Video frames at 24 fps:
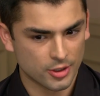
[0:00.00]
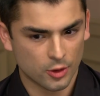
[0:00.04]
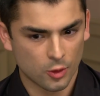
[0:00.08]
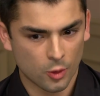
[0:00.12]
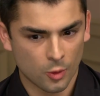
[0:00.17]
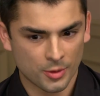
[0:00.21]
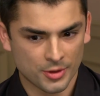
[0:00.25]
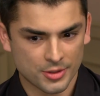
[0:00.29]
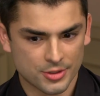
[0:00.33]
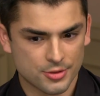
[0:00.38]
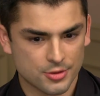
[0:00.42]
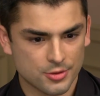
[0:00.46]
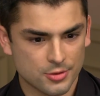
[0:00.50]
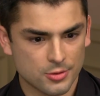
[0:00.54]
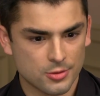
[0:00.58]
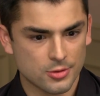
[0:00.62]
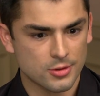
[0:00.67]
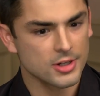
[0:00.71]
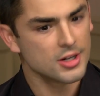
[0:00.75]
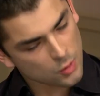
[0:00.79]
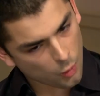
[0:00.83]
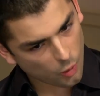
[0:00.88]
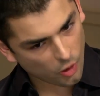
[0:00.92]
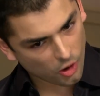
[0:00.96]
are going
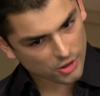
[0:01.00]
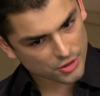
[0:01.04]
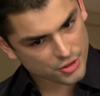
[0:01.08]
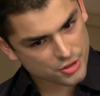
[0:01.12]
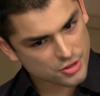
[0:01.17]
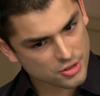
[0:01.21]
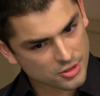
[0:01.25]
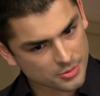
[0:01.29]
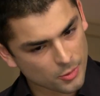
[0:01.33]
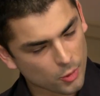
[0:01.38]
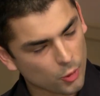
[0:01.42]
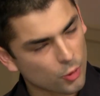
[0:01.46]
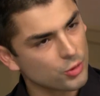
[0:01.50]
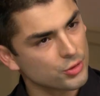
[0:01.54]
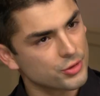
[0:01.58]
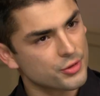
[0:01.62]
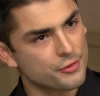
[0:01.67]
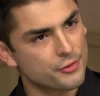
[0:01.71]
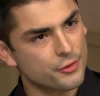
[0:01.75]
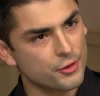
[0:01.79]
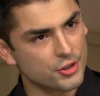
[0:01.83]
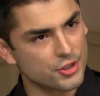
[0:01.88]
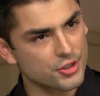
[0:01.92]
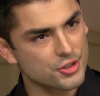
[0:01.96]
to watch some
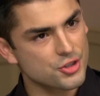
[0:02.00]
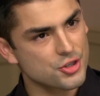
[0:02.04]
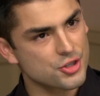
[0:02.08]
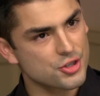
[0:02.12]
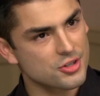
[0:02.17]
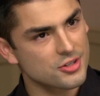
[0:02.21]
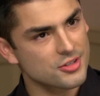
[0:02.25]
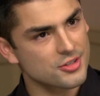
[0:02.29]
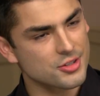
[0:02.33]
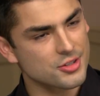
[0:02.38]
old footage,